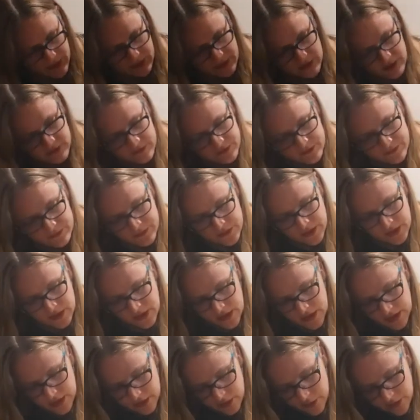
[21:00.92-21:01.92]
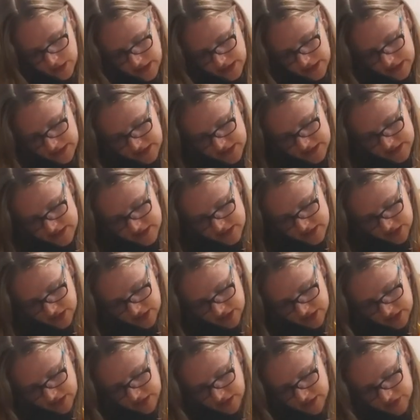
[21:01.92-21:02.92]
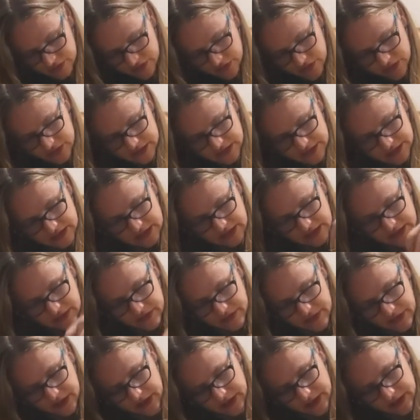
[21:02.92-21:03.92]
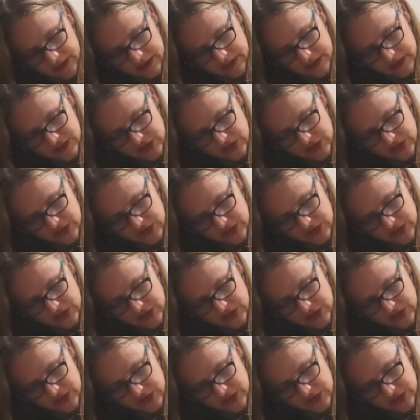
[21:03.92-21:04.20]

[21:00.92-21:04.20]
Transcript: out of, and go ahead and insert the lid in there. And